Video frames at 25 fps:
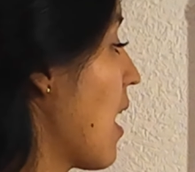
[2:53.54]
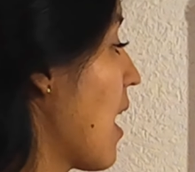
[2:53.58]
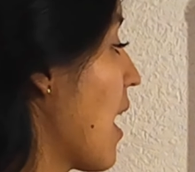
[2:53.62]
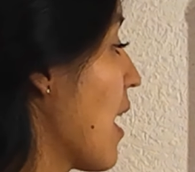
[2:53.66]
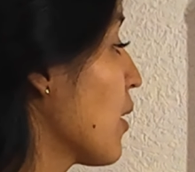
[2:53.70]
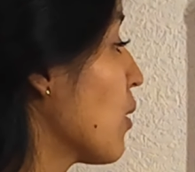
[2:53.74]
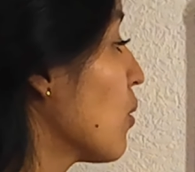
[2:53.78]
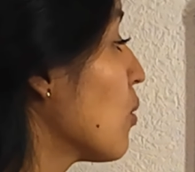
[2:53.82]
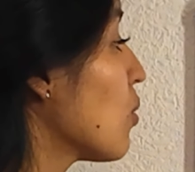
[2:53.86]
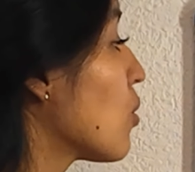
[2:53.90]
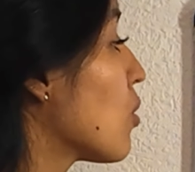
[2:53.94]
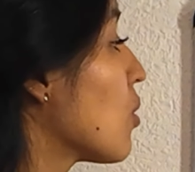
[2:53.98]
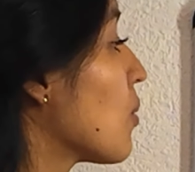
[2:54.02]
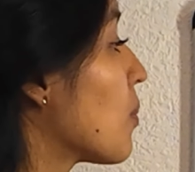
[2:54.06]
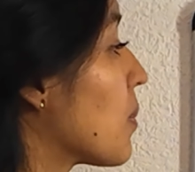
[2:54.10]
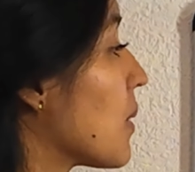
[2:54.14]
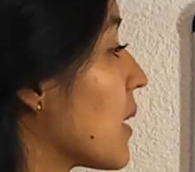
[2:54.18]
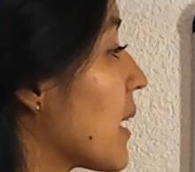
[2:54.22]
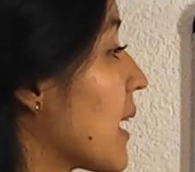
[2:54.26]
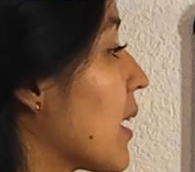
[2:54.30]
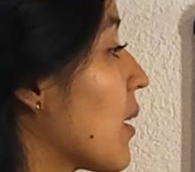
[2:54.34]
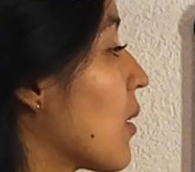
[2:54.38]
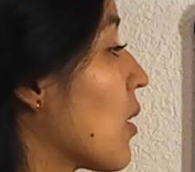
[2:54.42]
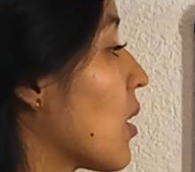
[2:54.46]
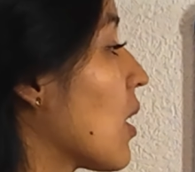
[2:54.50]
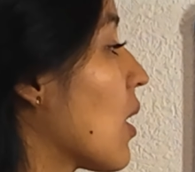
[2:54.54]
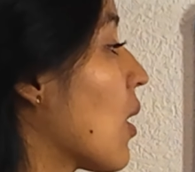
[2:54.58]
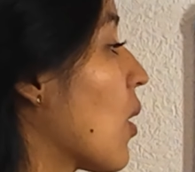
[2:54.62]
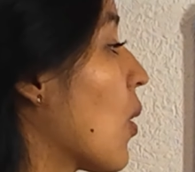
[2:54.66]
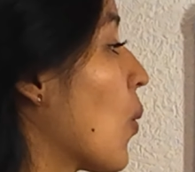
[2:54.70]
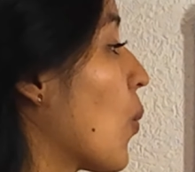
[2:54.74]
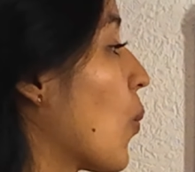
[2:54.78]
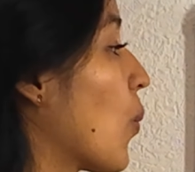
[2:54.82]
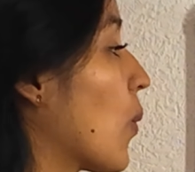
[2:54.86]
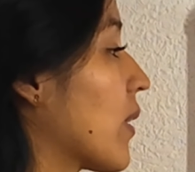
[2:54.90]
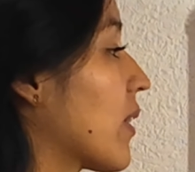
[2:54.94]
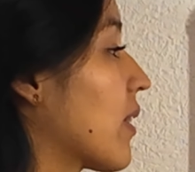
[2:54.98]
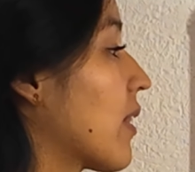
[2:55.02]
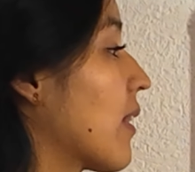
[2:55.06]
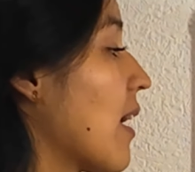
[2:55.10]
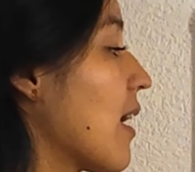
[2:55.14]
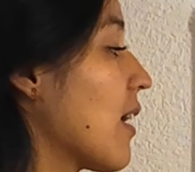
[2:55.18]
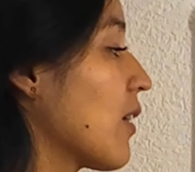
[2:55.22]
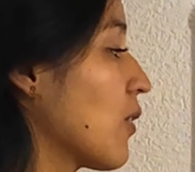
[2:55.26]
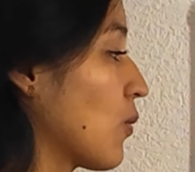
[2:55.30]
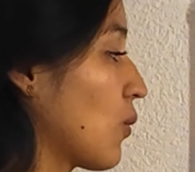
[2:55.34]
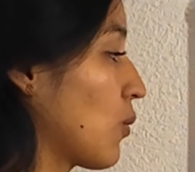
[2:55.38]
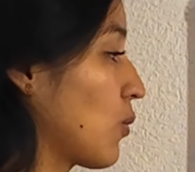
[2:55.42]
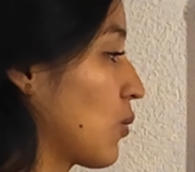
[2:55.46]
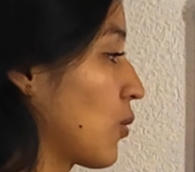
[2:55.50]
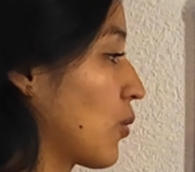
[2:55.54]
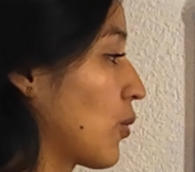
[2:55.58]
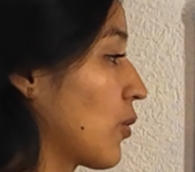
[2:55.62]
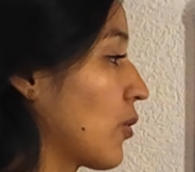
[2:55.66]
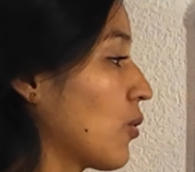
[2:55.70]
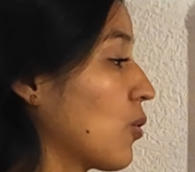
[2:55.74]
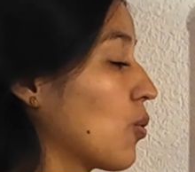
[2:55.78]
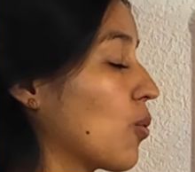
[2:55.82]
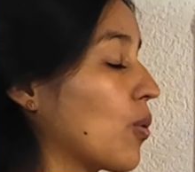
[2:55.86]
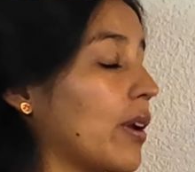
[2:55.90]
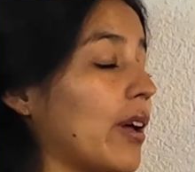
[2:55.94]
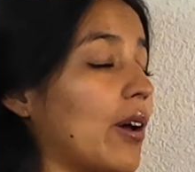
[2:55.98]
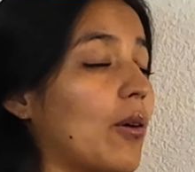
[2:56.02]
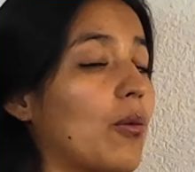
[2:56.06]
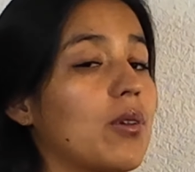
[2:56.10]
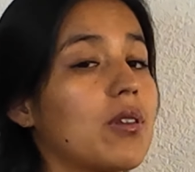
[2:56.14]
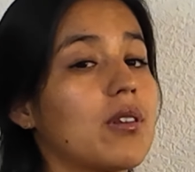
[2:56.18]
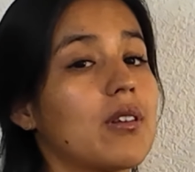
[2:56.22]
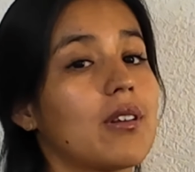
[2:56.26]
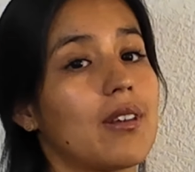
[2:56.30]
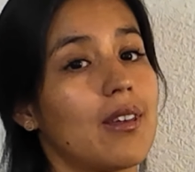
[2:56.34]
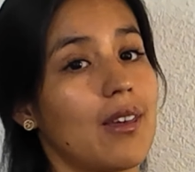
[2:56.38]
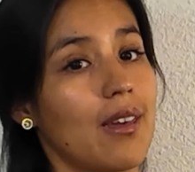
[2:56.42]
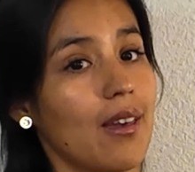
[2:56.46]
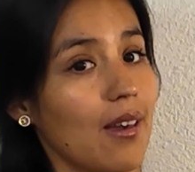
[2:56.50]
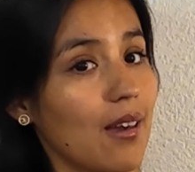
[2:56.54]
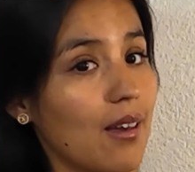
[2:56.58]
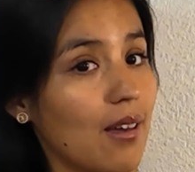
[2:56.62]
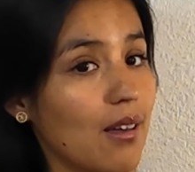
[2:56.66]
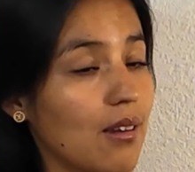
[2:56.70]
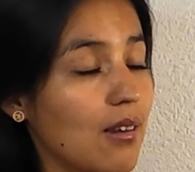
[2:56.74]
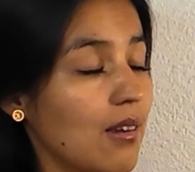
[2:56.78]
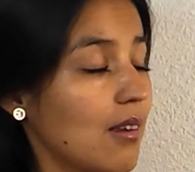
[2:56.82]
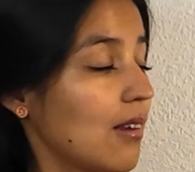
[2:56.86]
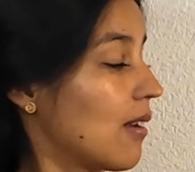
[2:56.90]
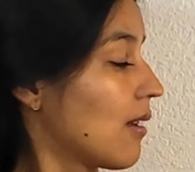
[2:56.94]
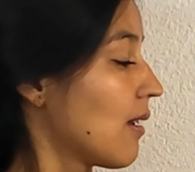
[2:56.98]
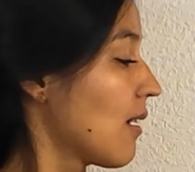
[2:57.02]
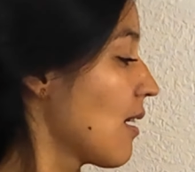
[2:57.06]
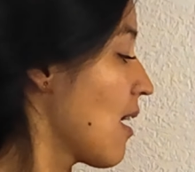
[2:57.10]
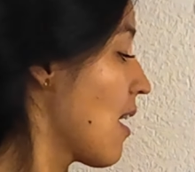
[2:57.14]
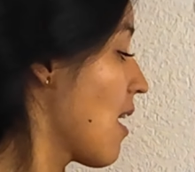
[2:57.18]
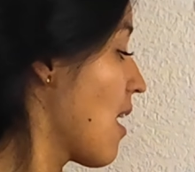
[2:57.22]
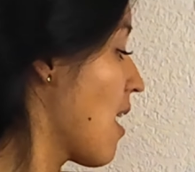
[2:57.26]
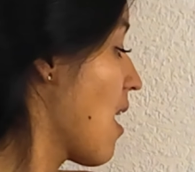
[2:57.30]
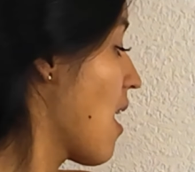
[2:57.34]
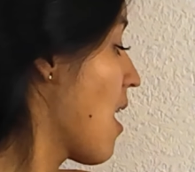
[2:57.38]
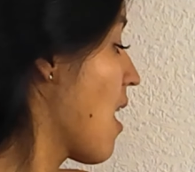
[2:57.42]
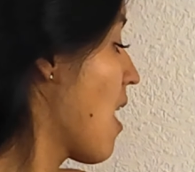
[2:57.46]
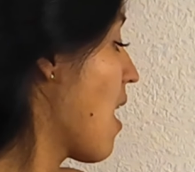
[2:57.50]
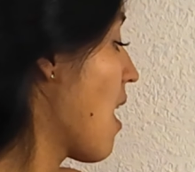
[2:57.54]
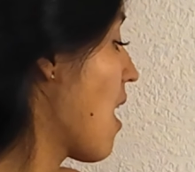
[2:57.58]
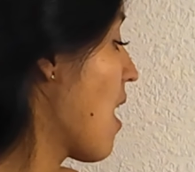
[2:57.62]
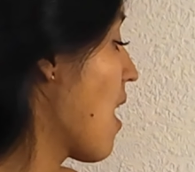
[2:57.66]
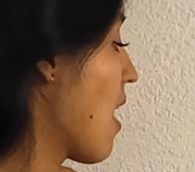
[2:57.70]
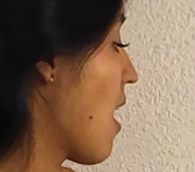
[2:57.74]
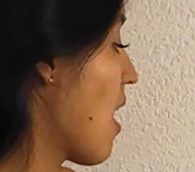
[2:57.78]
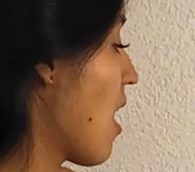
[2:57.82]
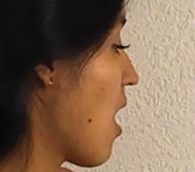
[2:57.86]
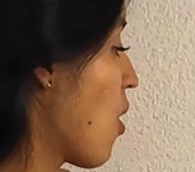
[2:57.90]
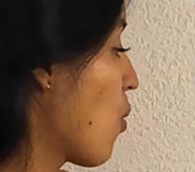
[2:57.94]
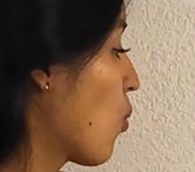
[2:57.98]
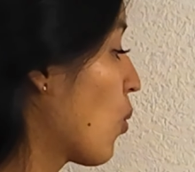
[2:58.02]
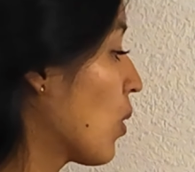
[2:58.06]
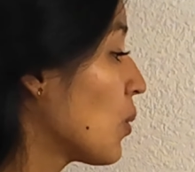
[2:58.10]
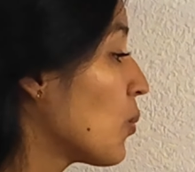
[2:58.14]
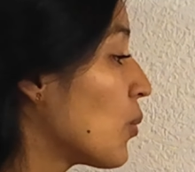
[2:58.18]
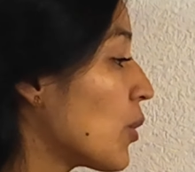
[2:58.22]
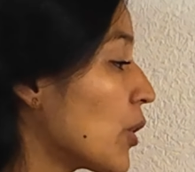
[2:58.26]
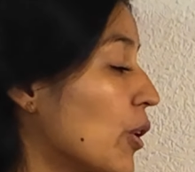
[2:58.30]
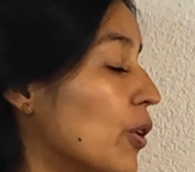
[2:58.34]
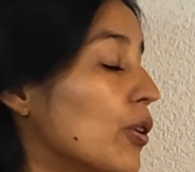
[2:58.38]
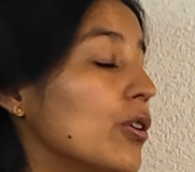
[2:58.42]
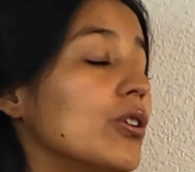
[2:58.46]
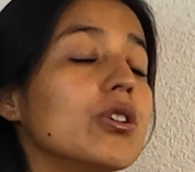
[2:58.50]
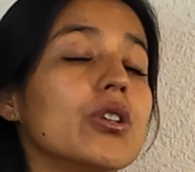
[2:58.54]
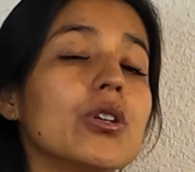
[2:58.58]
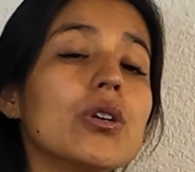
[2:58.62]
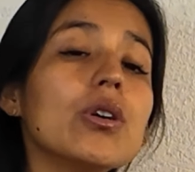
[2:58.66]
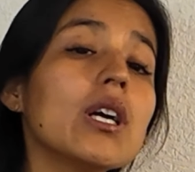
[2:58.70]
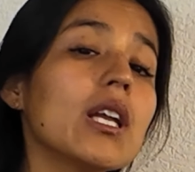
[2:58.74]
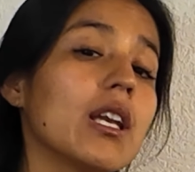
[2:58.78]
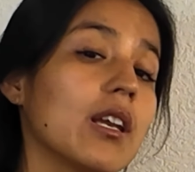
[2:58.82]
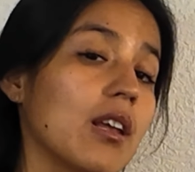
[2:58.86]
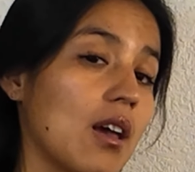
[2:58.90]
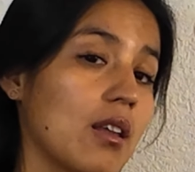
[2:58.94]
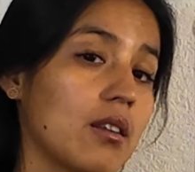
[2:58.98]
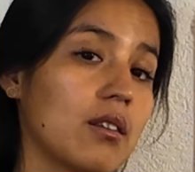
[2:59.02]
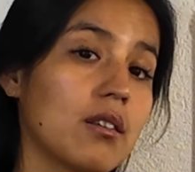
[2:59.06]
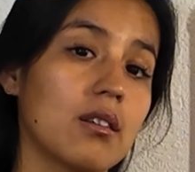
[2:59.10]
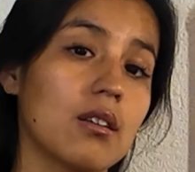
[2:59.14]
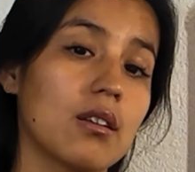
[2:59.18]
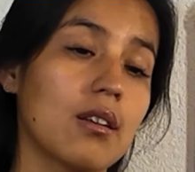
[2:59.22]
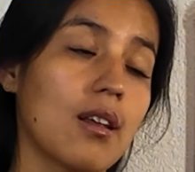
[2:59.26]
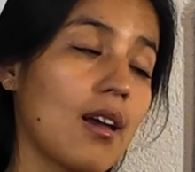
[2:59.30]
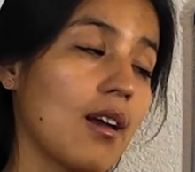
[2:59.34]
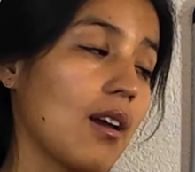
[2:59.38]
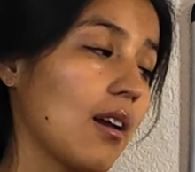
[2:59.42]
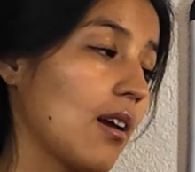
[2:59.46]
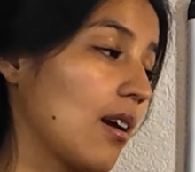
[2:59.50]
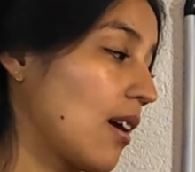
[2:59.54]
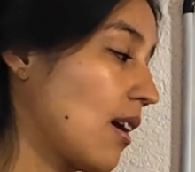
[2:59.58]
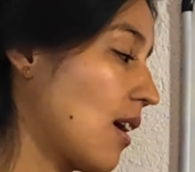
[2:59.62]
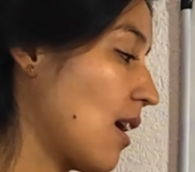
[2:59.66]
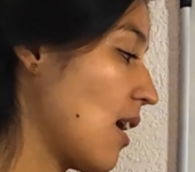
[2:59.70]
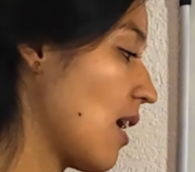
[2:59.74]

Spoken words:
I used to play with dinosaurs when I was a kid. What were you doing yesterday?